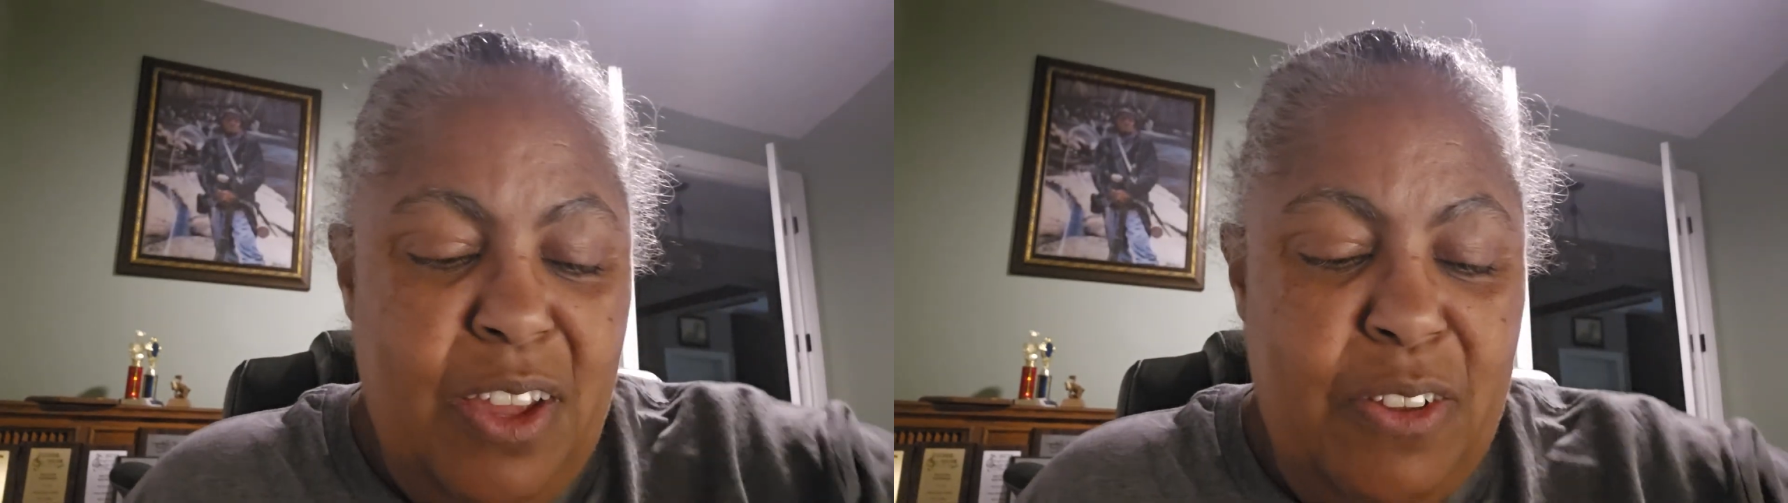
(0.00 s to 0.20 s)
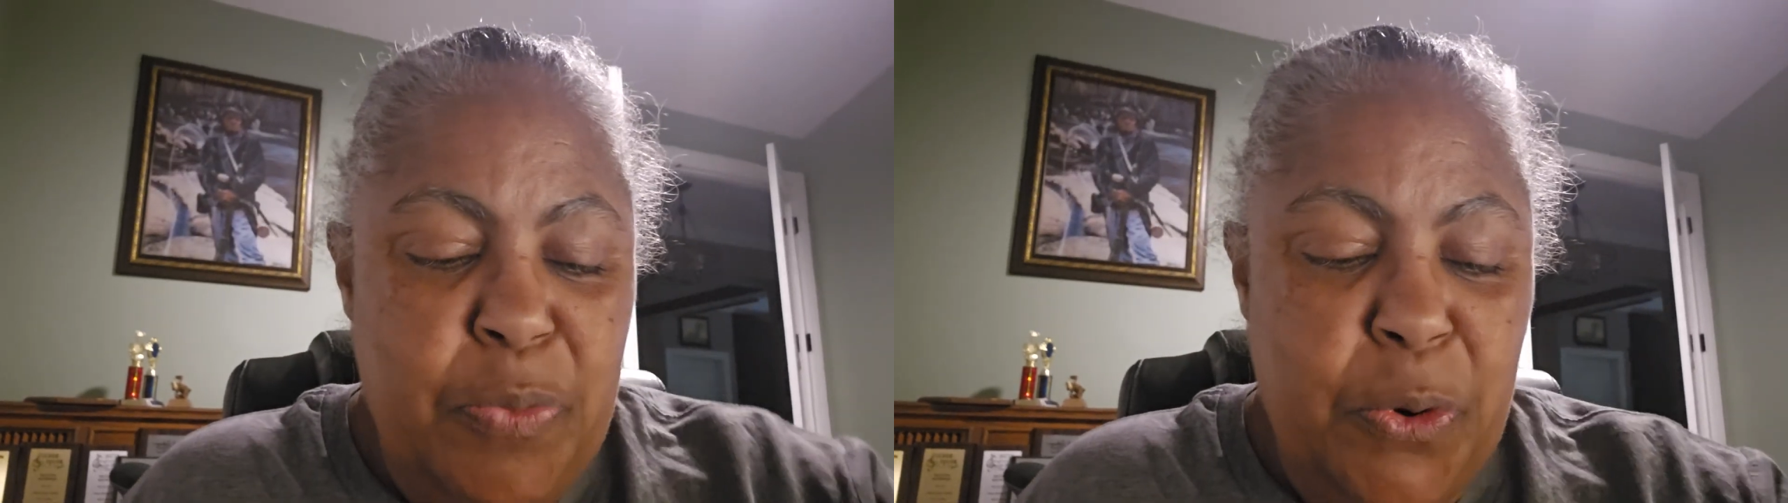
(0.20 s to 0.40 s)

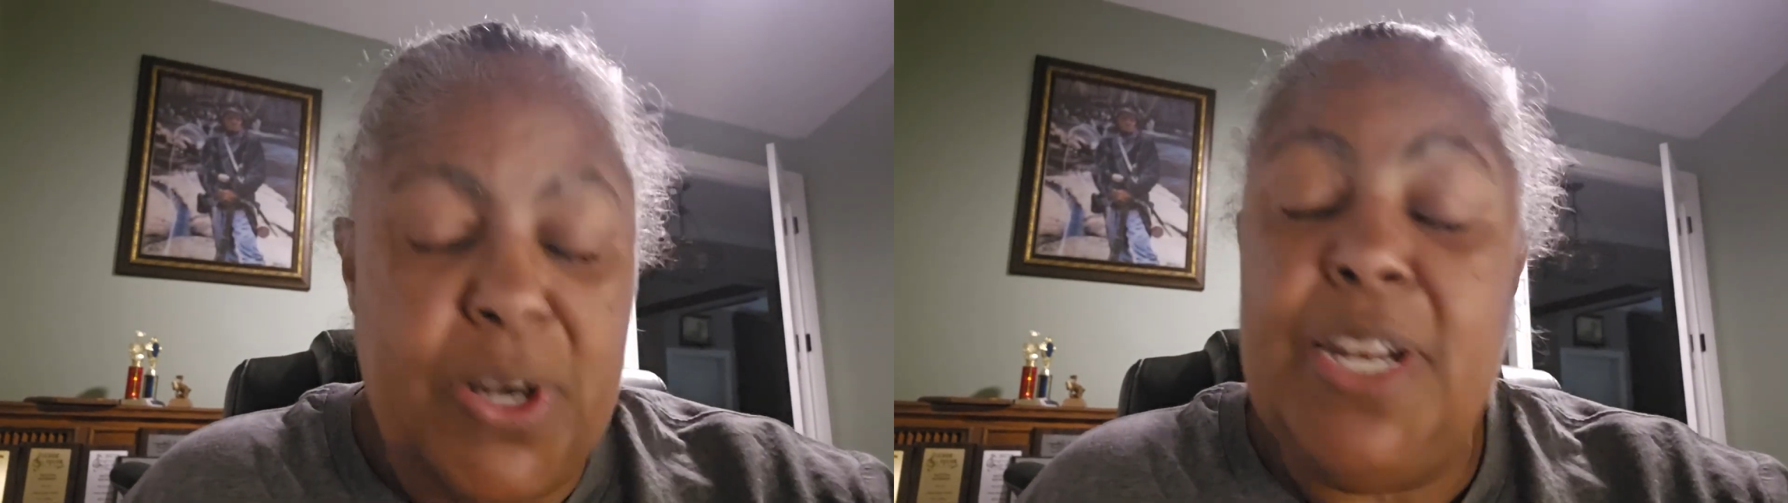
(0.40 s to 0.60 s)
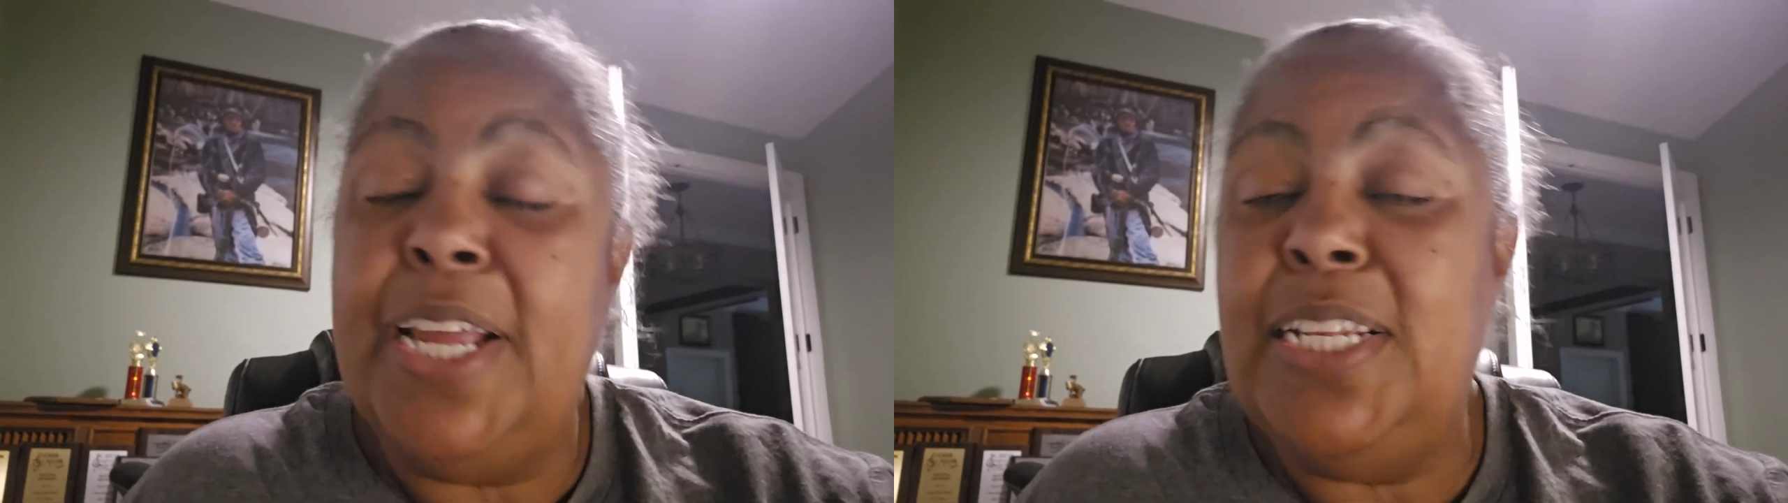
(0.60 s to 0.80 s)
he was
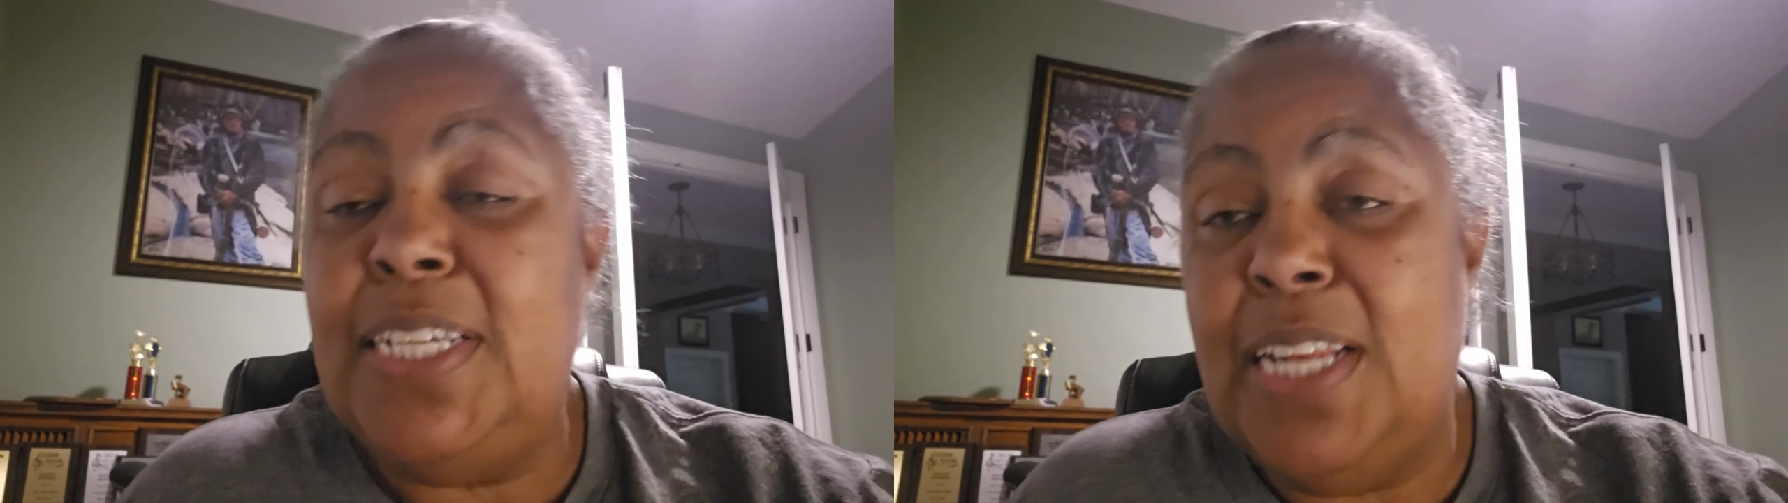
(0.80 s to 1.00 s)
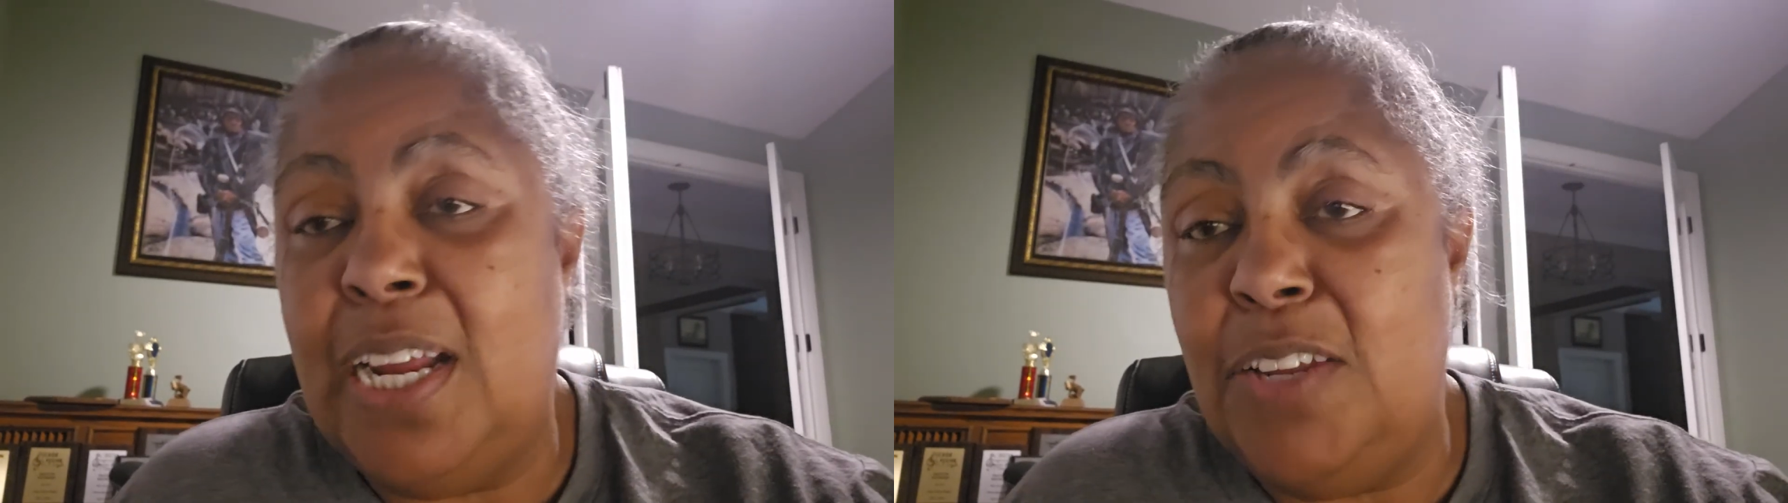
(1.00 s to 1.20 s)
born in
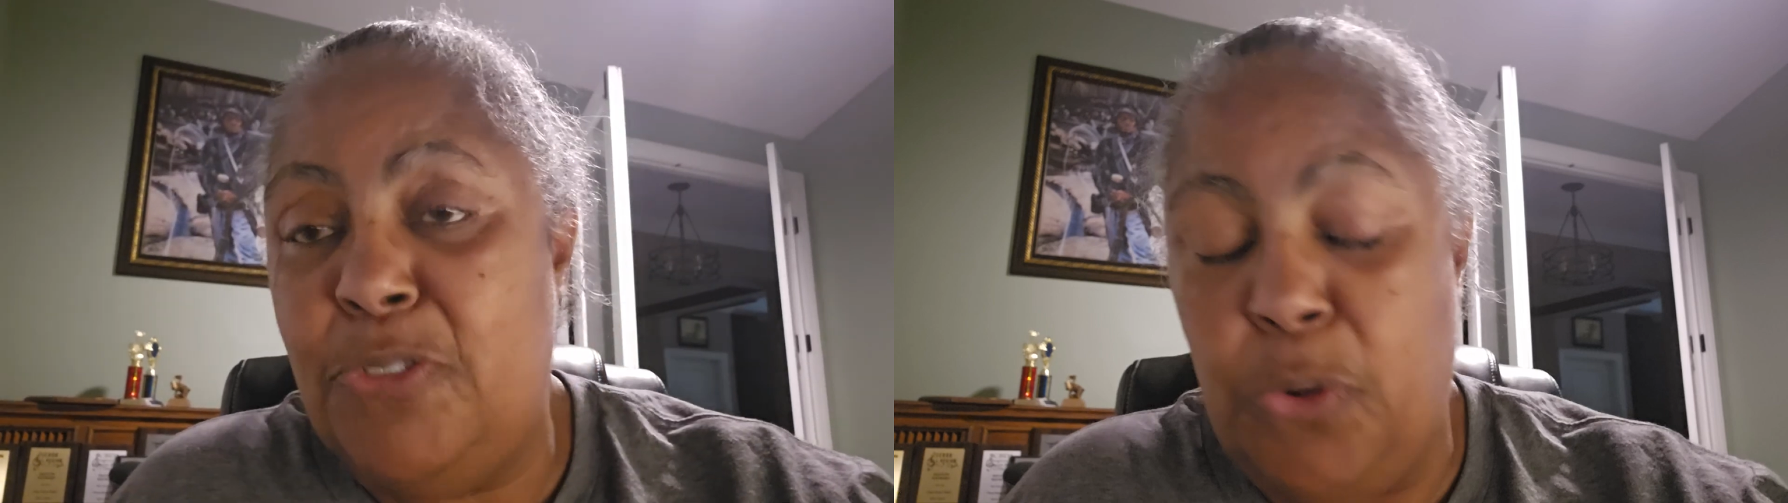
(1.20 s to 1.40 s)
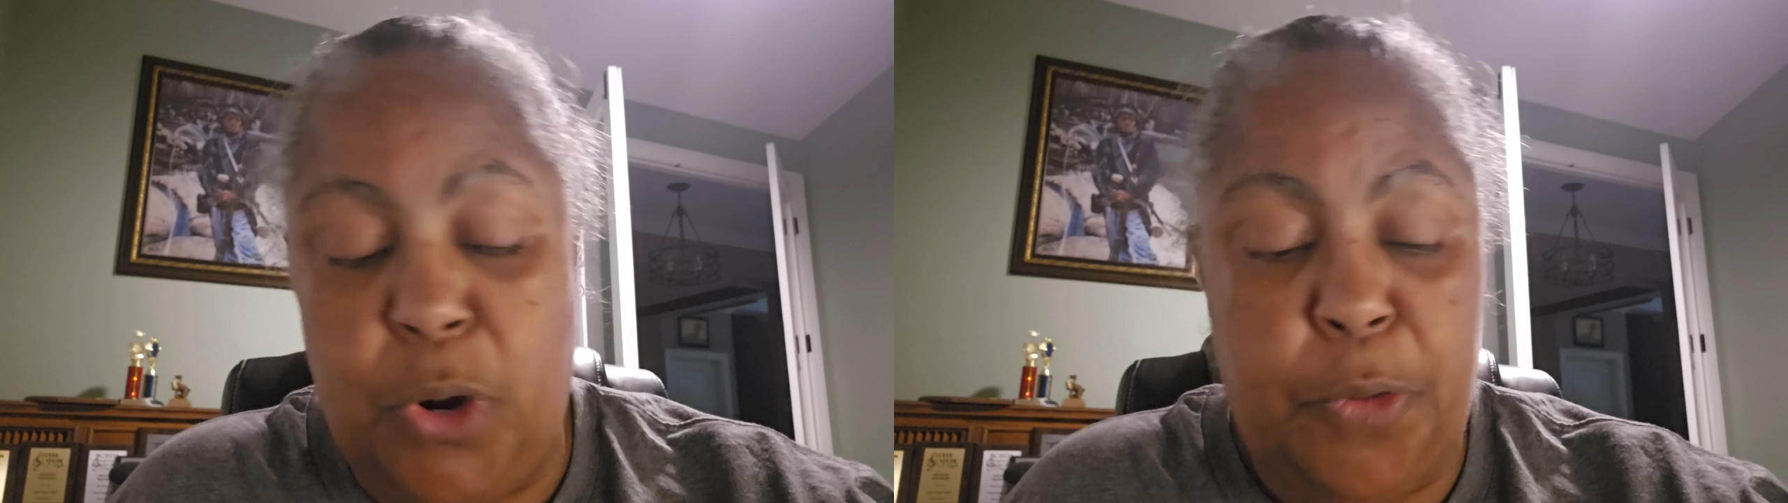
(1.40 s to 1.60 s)

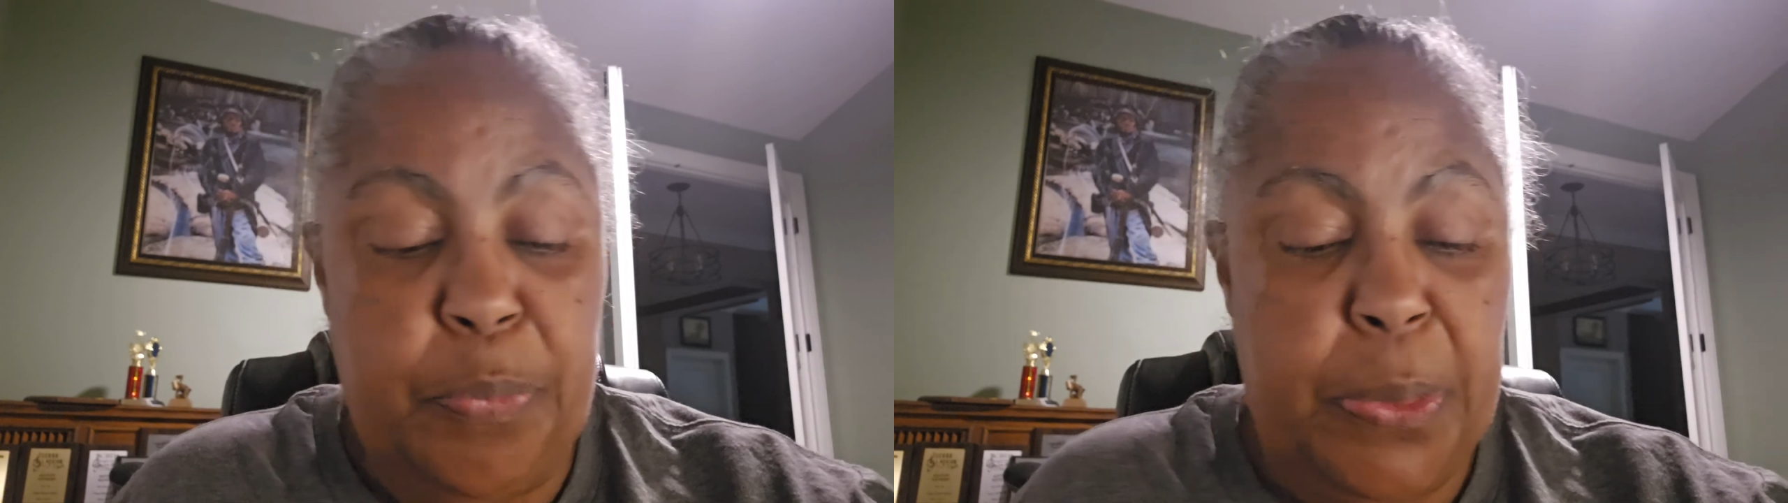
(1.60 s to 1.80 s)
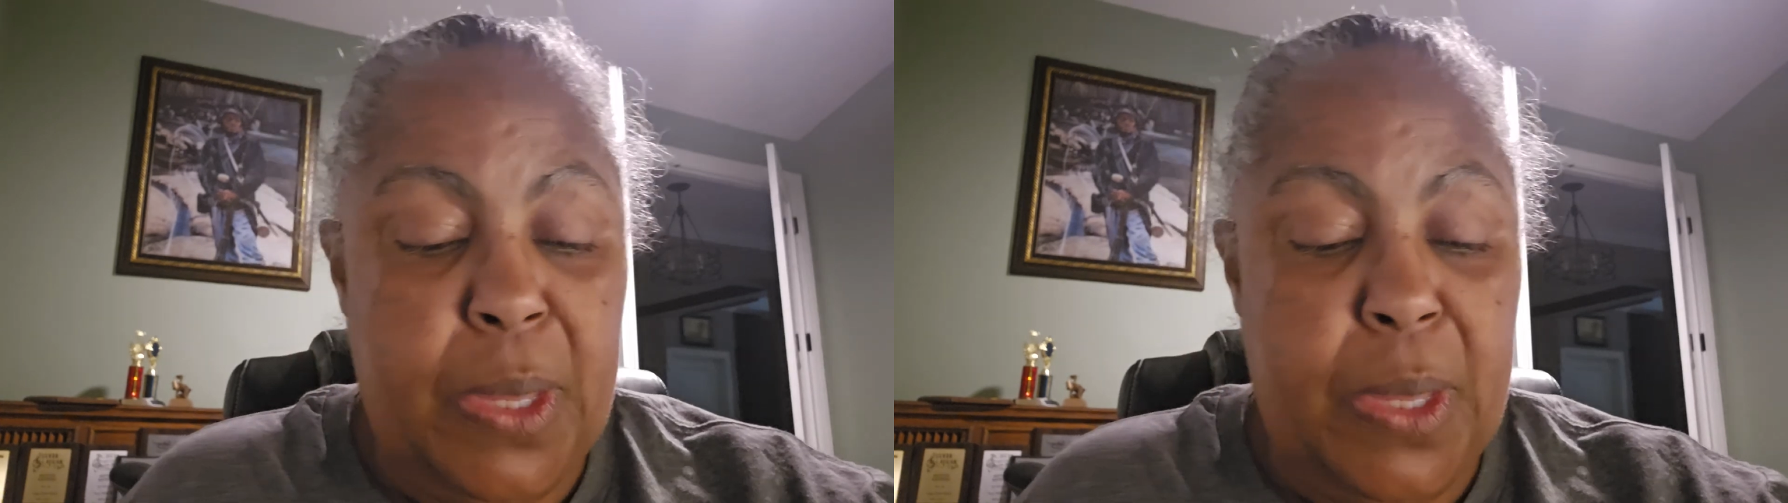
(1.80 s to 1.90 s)
1894.